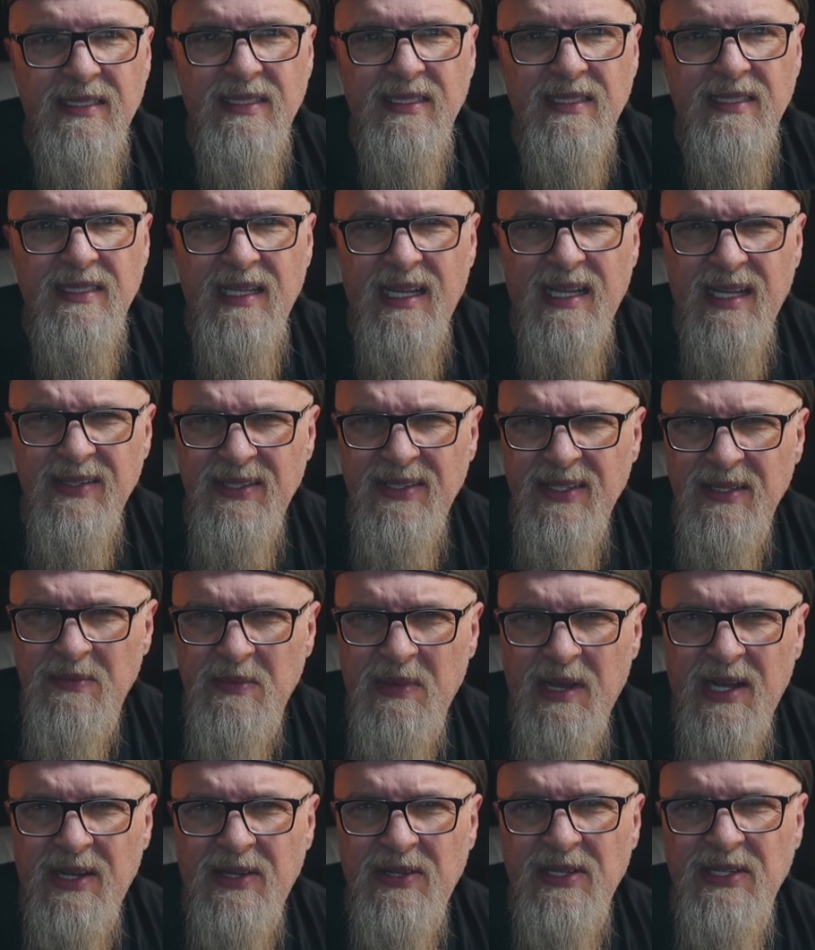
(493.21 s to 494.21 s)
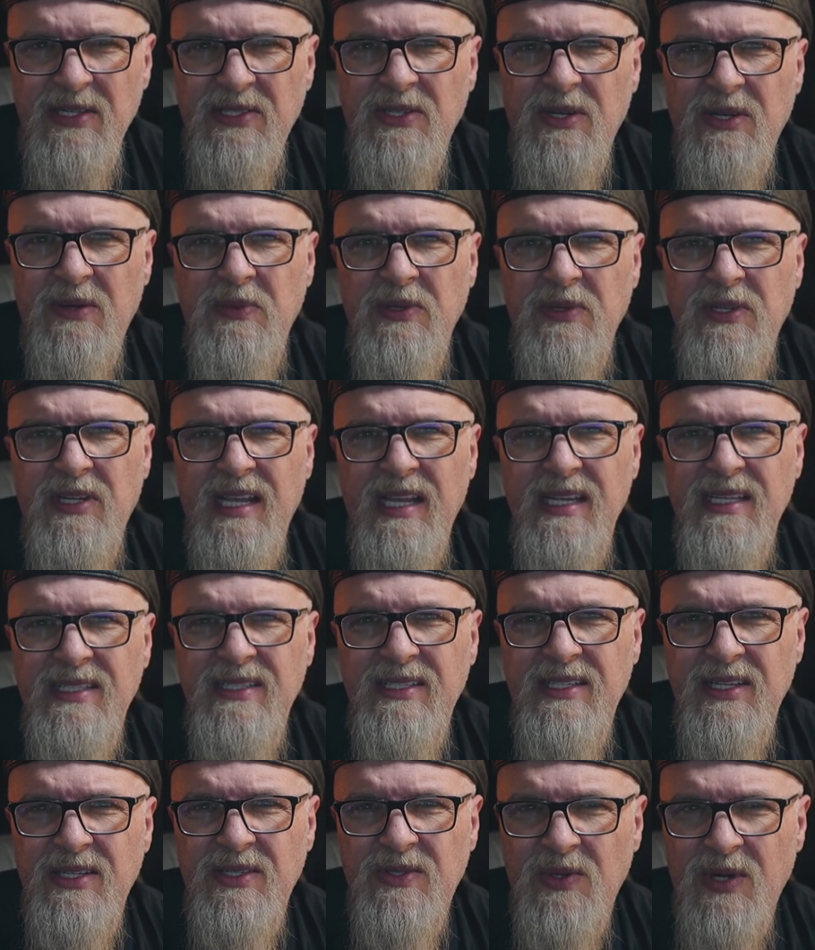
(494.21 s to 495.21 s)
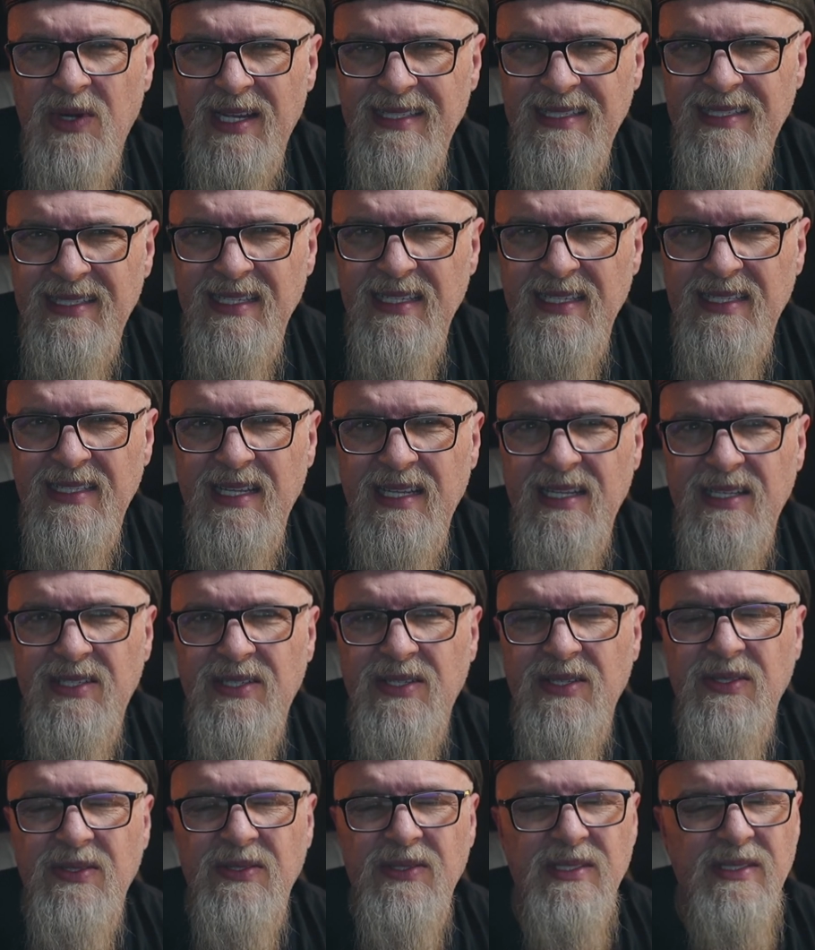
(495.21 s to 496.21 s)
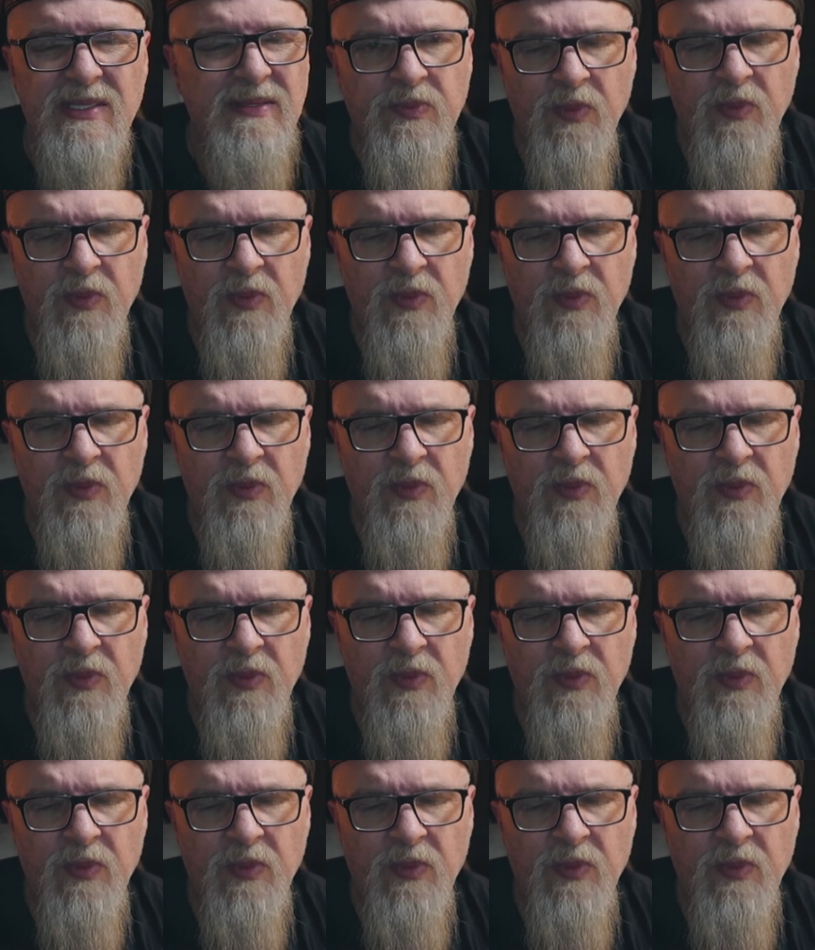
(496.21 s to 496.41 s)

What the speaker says: How do the modern interpretations address these issues?